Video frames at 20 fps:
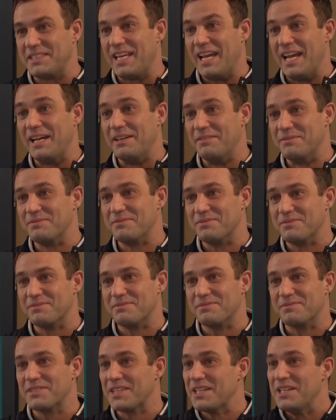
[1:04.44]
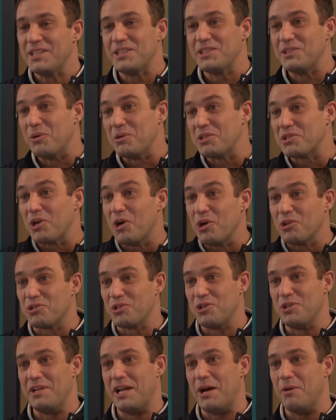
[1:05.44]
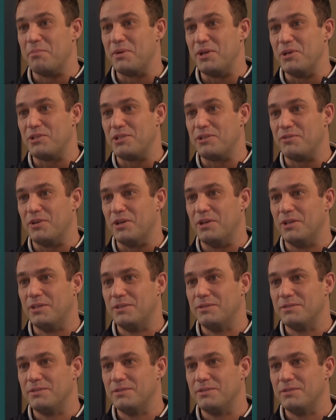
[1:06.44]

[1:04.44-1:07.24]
Yeah. You know, it's all turned out beautiful.